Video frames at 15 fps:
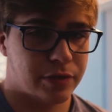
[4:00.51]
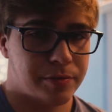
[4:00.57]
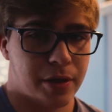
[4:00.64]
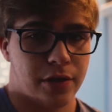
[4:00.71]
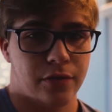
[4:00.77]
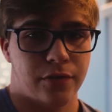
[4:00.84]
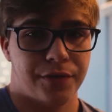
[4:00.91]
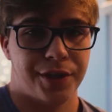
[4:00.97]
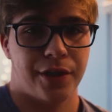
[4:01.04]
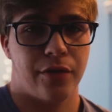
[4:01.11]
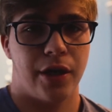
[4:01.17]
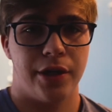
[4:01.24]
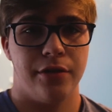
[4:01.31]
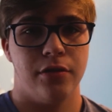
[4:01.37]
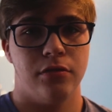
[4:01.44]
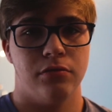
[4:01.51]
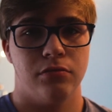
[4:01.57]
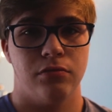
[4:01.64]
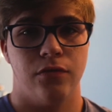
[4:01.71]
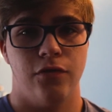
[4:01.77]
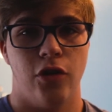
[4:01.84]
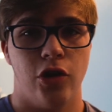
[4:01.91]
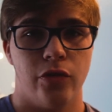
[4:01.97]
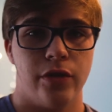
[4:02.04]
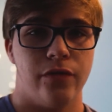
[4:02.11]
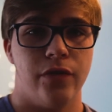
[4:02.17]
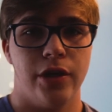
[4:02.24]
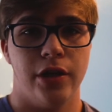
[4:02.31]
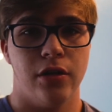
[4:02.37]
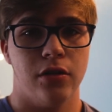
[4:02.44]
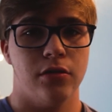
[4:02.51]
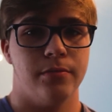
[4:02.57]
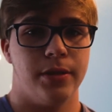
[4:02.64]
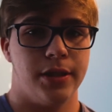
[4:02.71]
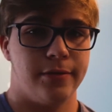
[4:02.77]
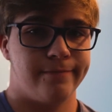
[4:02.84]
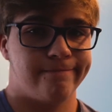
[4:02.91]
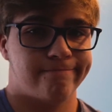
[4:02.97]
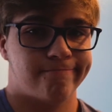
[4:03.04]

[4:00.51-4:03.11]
was better for video. I do photo and video, but